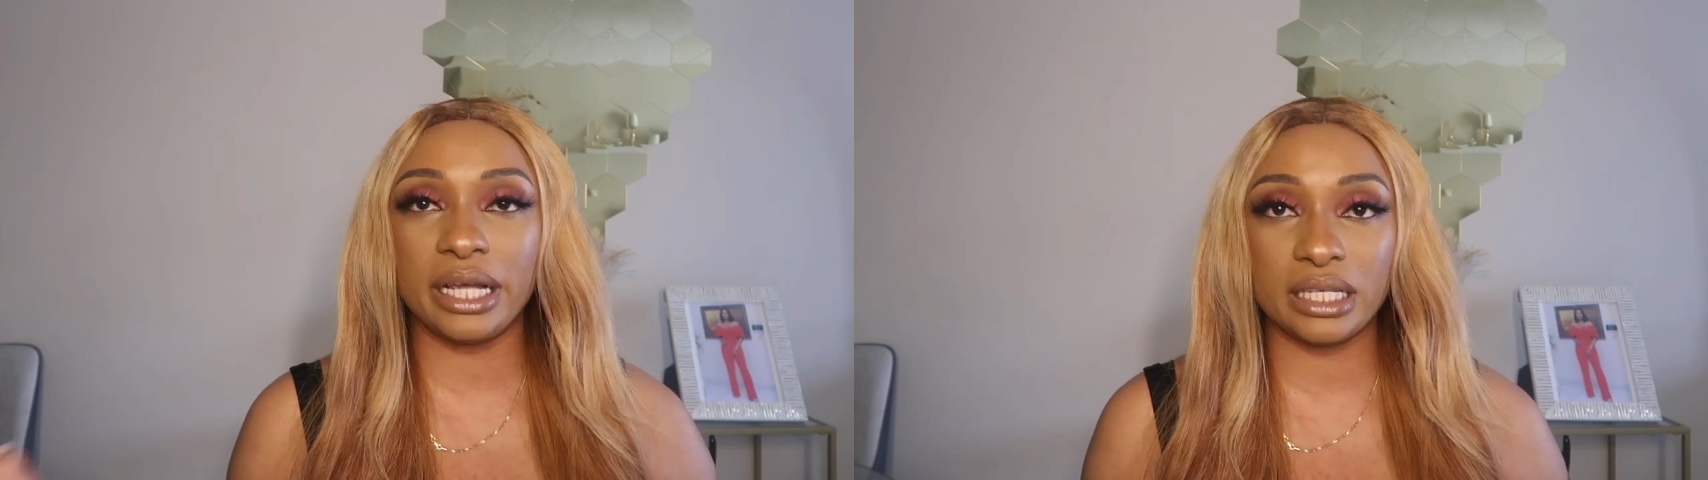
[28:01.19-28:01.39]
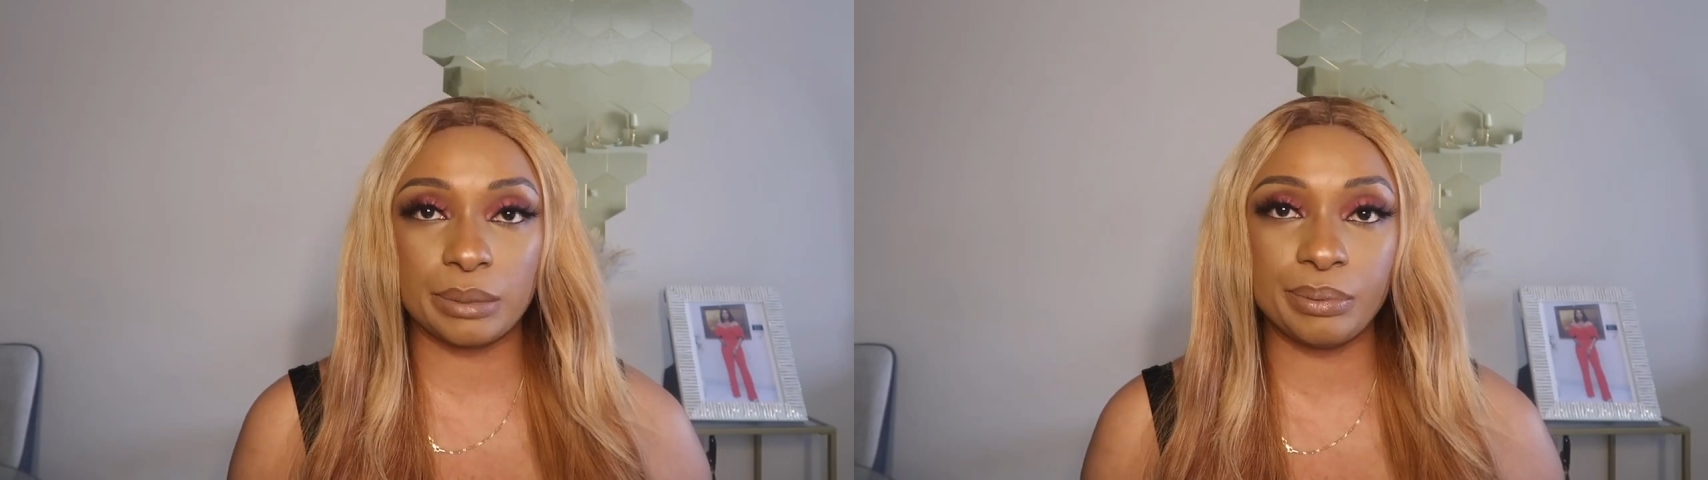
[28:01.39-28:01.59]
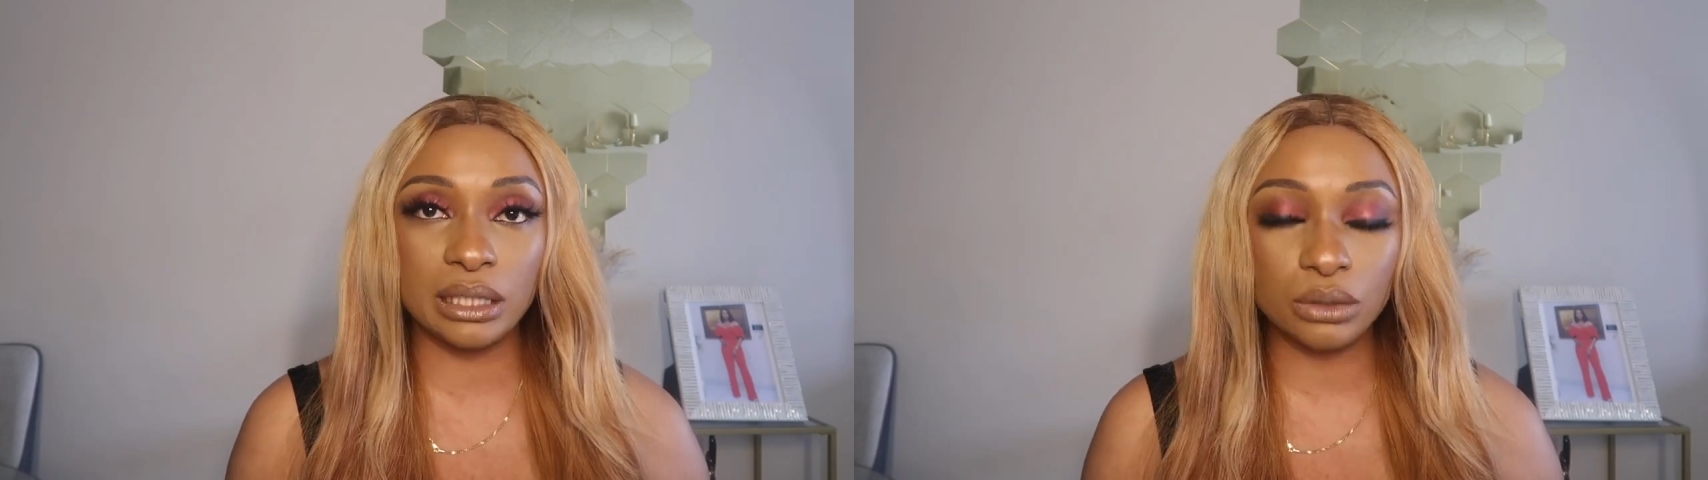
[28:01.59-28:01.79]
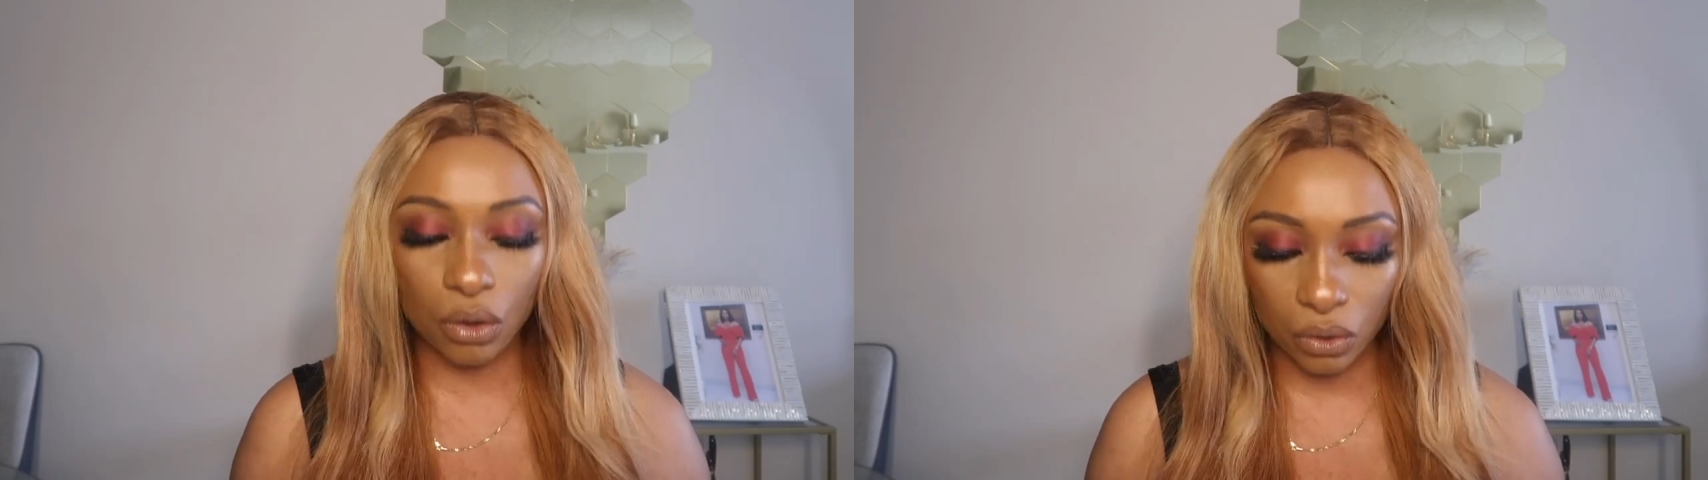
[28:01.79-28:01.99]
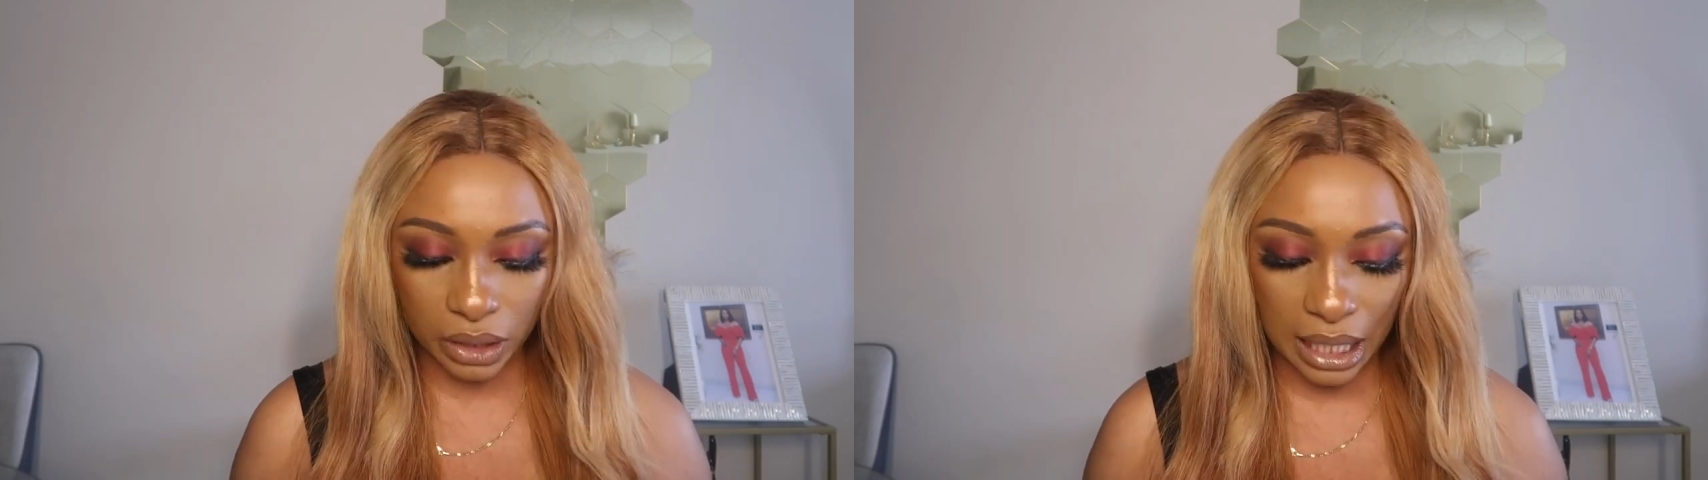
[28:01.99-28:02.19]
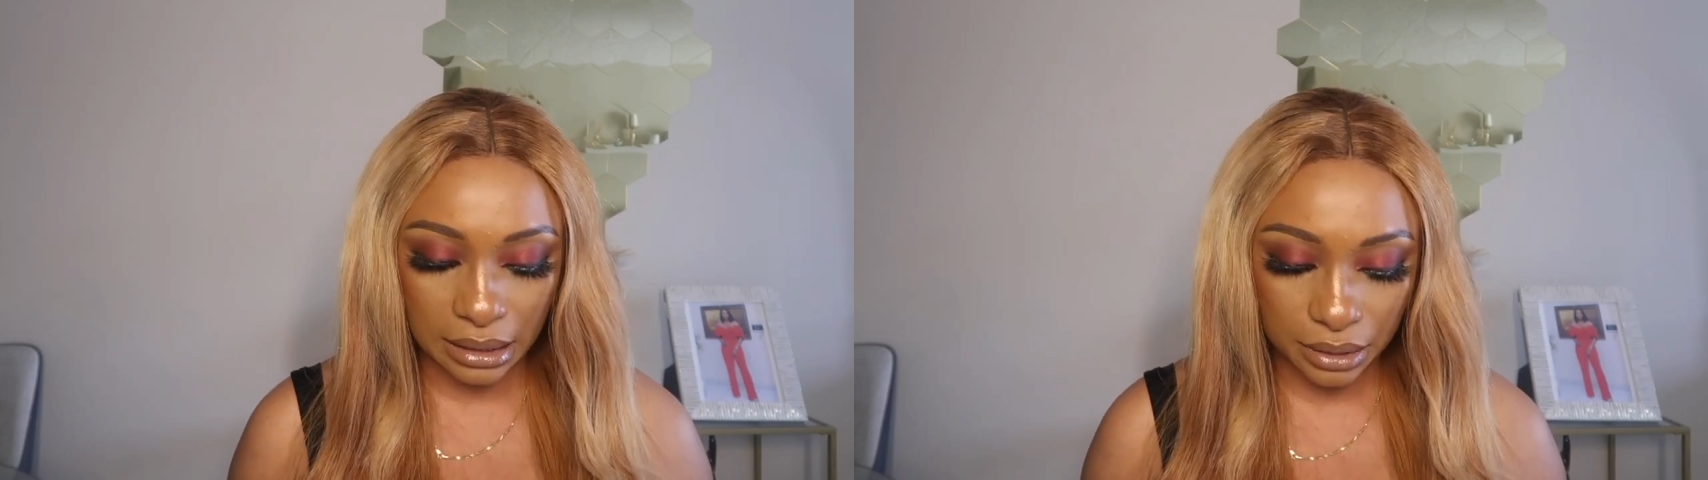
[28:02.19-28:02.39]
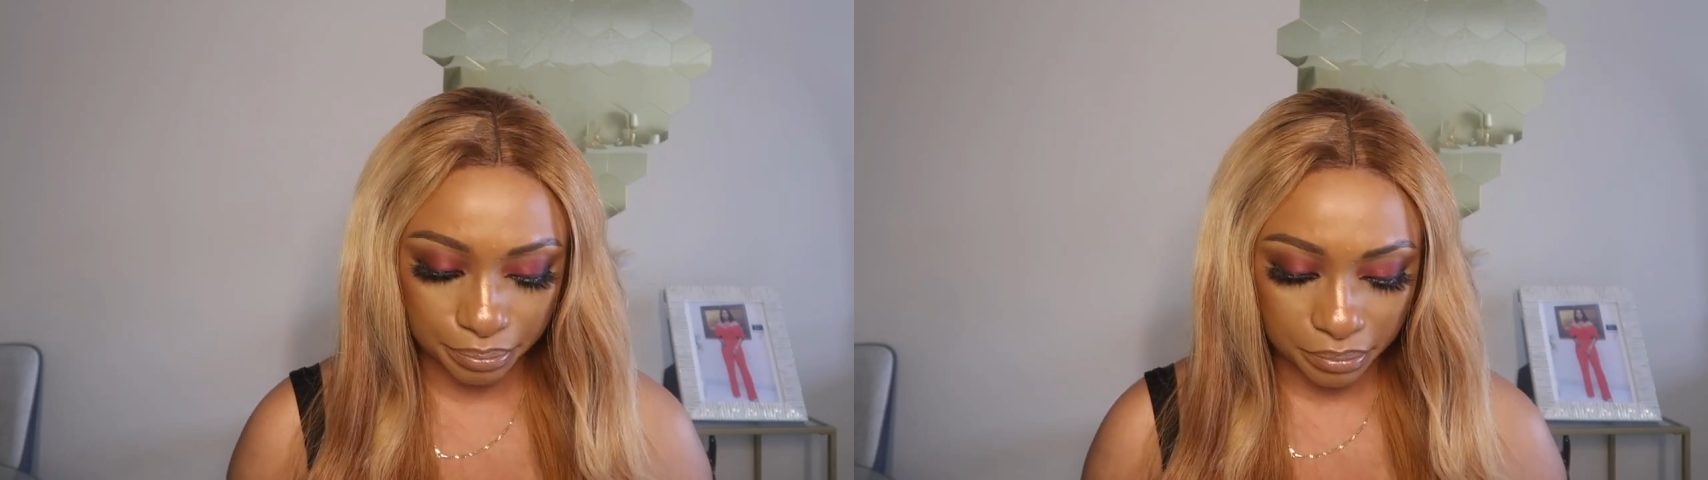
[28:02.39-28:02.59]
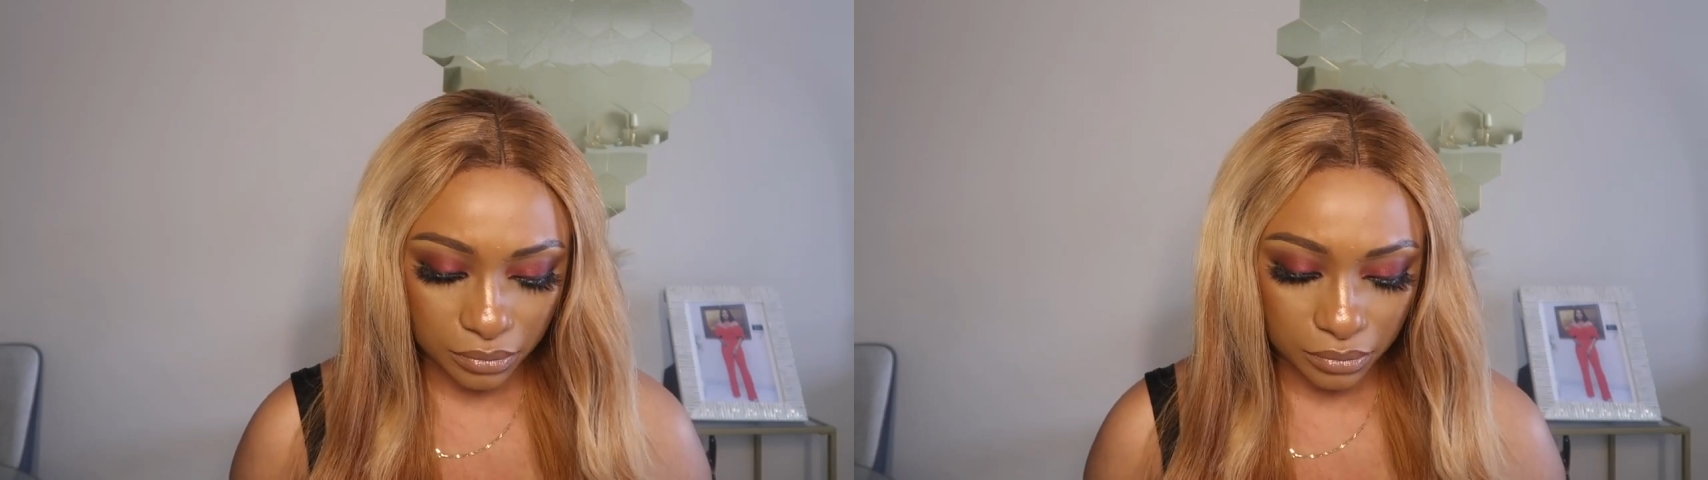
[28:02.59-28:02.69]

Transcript: explain all that